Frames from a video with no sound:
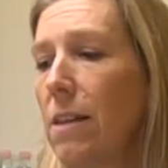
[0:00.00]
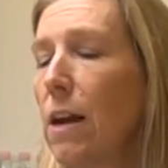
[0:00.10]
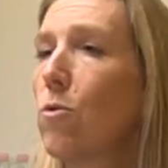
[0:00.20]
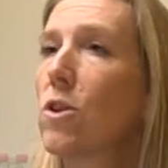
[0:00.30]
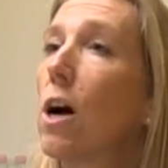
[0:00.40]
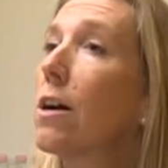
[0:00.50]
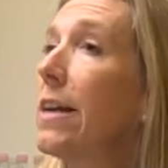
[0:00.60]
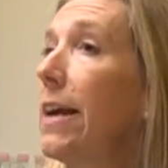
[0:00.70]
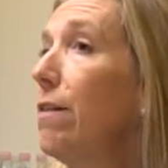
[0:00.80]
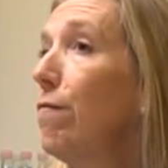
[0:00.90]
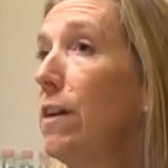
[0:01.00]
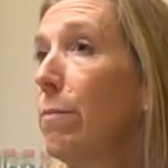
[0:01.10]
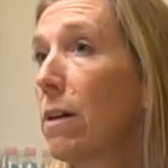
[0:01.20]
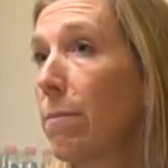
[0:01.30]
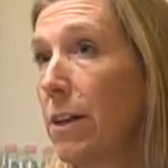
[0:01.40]
there was hardly any
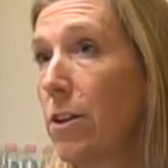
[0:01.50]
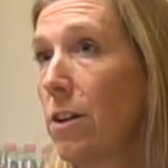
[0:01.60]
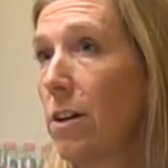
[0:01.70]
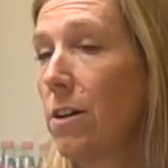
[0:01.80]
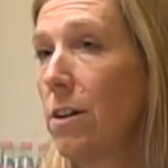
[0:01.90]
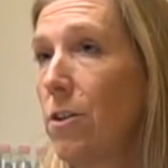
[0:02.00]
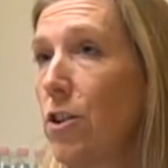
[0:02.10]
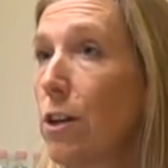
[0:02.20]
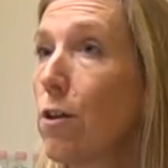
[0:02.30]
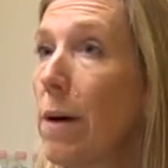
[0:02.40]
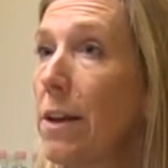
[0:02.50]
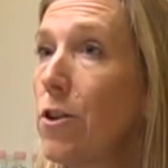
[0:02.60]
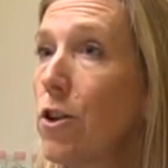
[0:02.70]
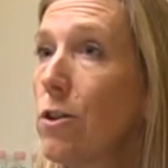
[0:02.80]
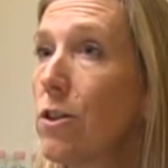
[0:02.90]
female general
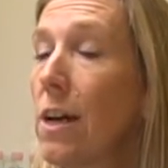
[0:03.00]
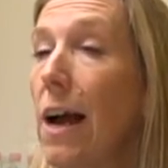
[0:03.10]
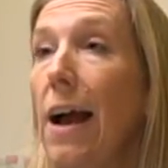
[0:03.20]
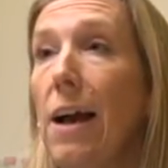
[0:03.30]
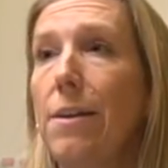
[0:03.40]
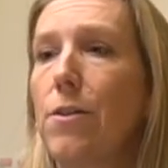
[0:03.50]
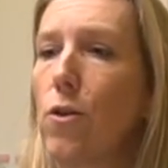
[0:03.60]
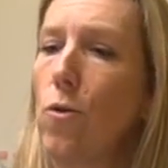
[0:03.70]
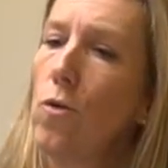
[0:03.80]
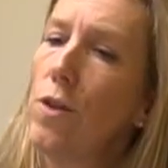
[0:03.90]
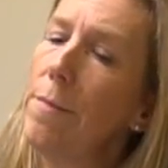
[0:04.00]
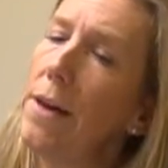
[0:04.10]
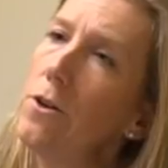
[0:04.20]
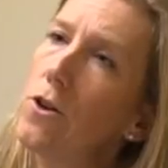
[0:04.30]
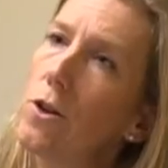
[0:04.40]
managers, and all the
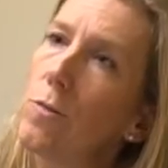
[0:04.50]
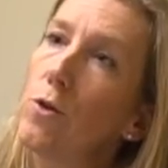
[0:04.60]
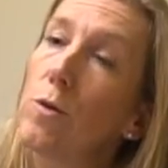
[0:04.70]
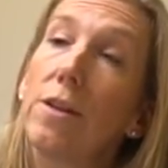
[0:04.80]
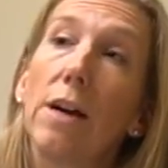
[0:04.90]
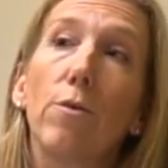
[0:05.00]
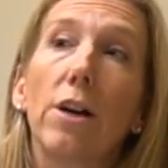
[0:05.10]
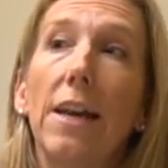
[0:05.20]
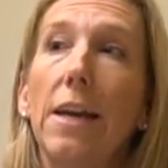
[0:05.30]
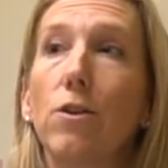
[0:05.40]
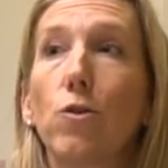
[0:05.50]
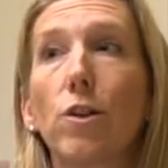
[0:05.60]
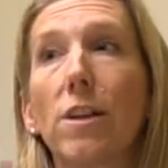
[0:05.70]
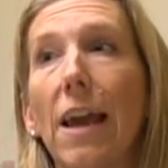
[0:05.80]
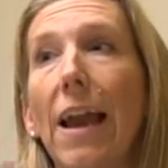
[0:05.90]
managers which were there were getting a
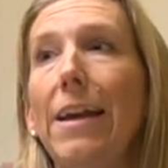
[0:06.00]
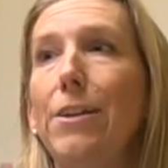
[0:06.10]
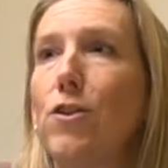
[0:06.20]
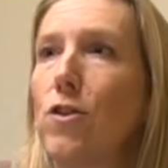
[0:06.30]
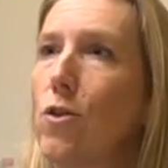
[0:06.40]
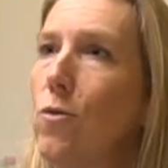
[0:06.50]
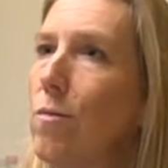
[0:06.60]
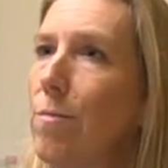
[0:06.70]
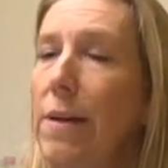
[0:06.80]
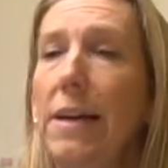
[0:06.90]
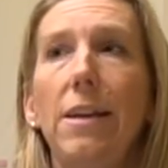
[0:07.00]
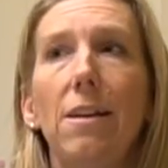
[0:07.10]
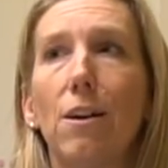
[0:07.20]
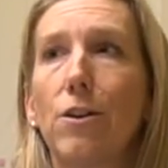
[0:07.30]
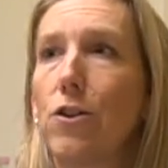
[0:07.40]
certain age, so
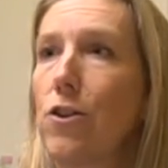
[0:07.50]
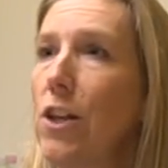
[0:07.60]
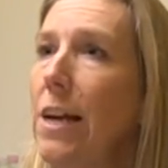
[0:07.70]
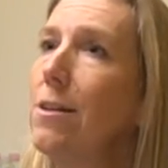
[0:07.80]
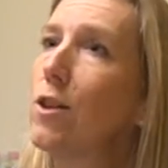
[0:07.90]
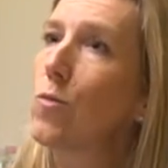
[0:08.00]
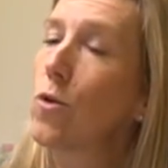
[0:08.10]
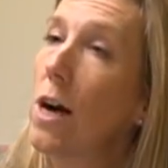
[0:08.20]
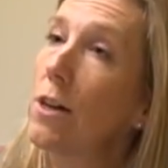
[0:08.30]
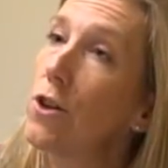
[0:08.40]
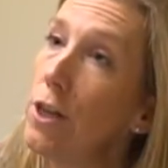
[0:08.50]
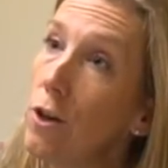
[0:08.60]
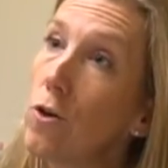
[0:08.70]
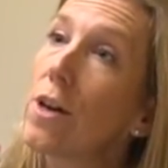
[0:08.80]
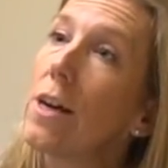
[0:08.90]
many larger chains were
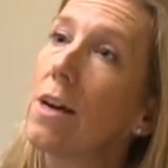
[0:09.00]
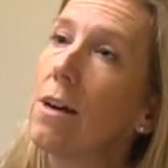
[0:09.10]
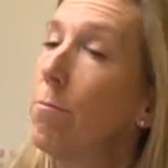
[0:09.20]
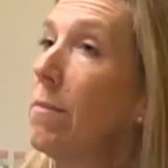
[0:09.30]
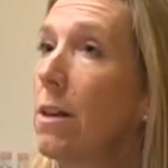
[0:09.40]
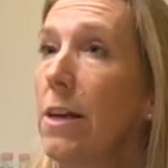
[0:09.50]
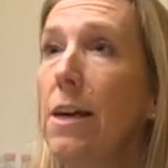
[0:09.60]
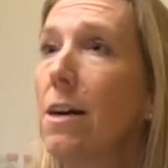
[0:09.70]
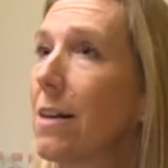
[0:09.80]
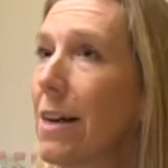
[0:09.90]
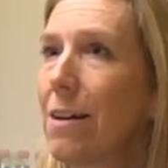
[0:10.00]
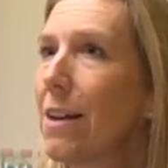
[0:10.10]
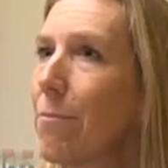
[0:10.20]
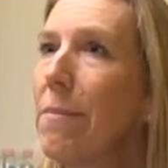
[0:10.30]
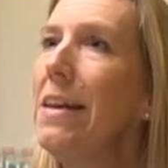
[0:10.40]
actually looking,
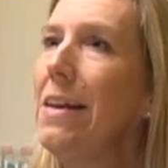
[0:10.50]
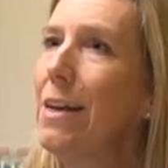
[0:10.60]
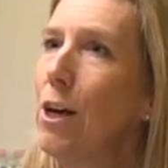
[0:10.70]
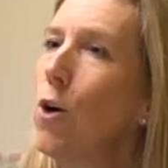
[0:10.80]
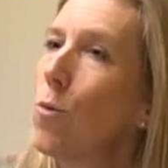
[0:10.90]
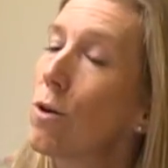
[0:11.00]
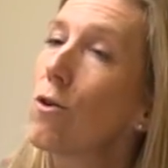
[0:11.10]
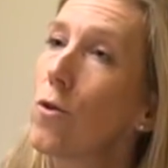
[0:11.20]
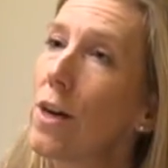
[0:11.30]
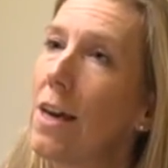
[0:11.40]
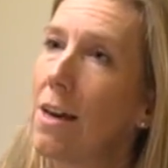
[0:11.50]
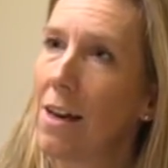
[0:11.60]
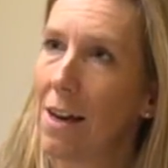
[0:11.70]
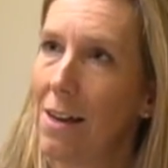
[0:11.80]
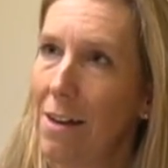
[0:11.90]
many were
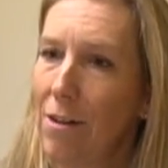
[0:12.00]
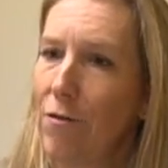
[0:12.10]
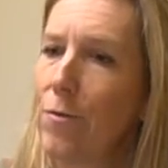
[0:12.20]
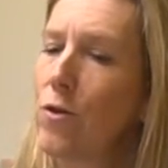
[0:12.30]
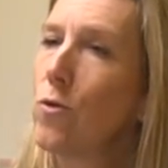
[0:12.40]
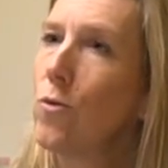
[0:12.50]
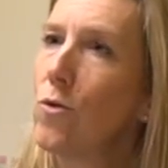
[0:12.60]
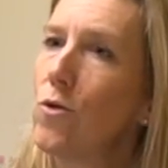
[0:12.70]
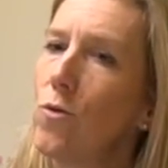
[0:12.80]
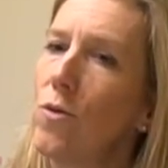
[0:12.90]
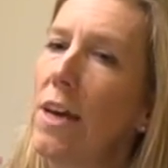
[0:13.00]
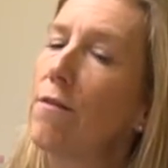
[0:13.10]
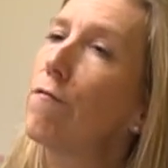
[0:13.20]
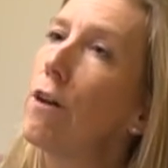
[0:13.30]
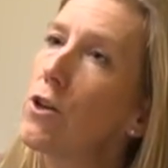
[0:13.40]
looking to
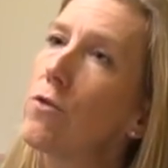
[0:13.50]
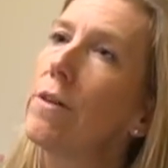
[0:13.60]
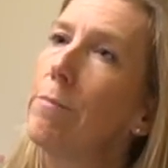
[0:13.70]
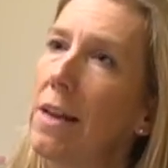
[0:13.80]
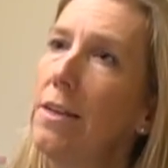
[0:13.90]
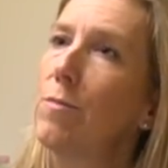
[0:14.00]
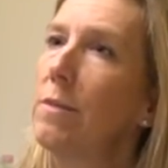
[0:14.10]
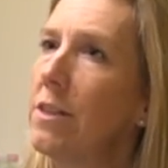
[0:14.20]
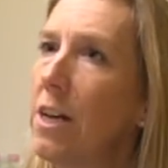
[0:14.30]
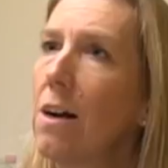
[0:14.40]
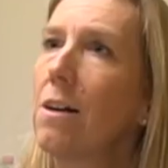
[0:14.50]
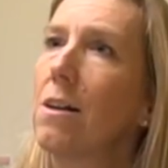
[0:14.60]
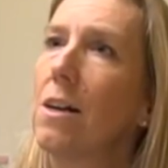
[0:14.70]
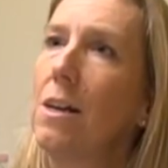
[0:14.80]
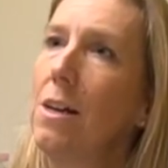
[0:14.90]
get fresher replacement,
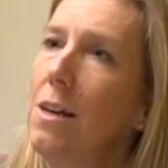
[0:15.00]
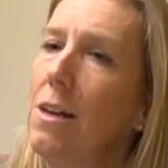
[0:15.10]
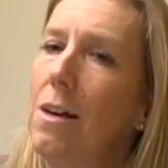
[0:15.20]
younger,